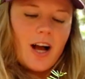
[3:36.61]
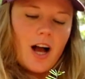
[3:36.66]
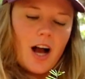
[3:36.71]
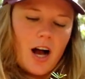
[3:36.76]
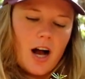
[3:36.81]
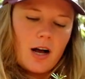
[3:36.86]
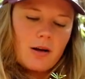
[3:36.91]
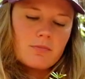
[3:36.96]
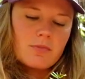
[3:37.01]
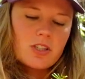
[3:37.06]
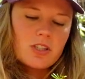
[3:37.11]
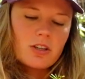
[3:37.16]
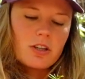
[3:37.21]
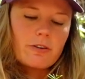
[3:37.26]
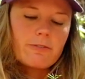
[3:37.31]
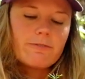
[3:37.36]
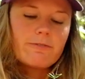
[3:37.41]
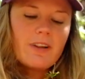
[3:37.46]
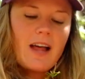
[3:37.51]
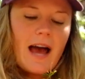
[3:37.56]
Um, so
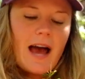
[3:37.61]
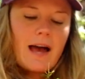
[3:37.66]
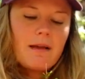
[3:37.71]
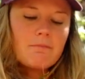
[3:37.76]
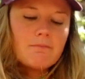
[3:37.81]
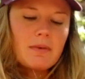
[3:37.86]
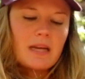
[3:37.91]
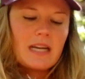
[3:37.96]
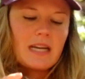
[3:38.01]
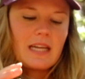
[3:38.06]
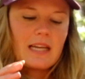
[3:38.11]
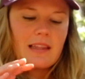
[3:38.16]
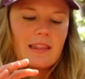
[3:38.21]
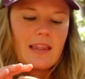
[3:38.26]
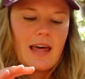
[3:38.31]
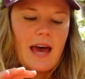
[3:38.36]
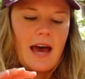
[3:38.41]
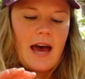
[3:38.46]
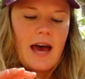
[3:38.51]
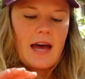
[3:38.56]
they're flat, meaning
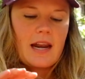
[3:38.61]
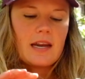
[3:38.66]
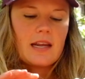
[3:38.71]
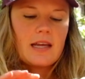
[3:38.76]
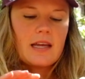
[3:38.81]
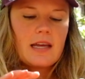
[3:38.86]
that